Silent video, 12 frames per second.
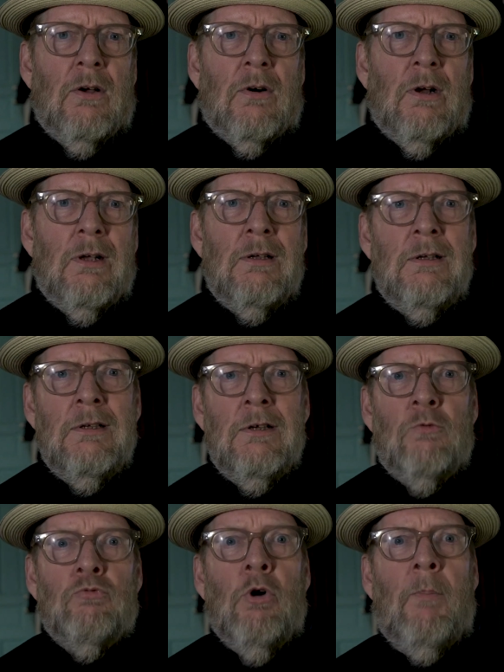or a
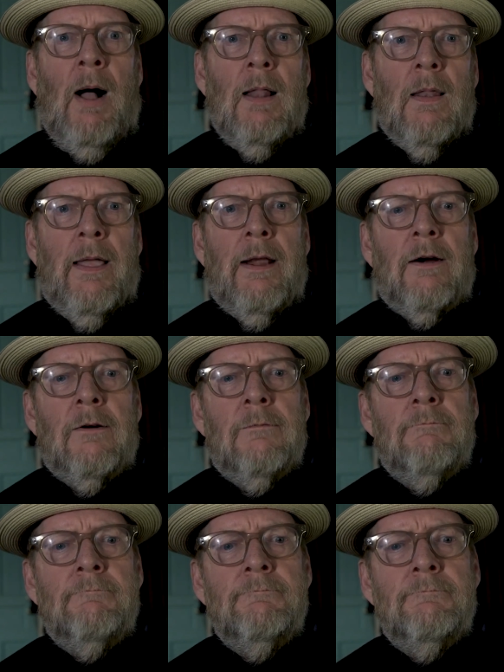robot lair.
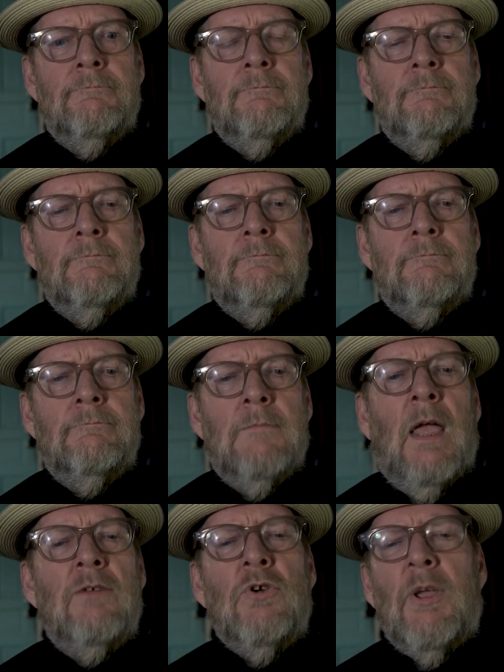
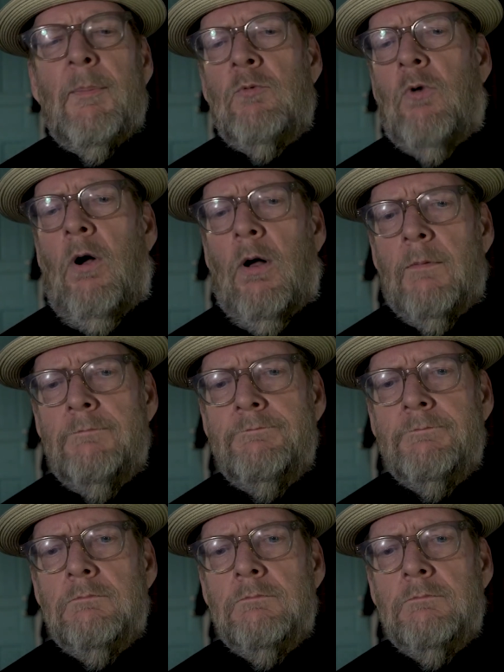Don't get me wrong.